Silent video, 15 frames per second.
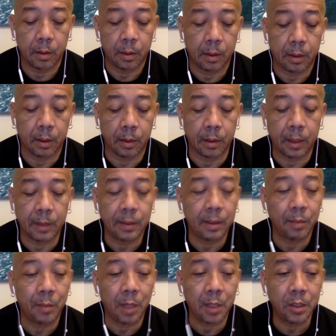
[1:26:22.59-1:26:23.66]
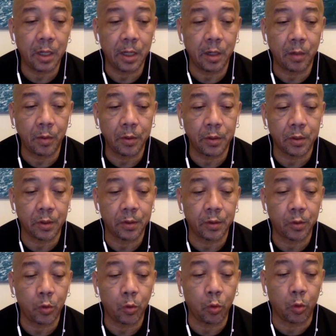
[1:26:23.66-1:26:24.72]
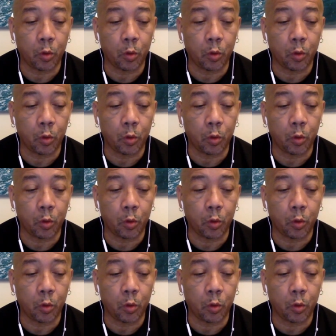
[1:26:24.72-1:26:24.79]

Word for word: And I think Black Chiney was just too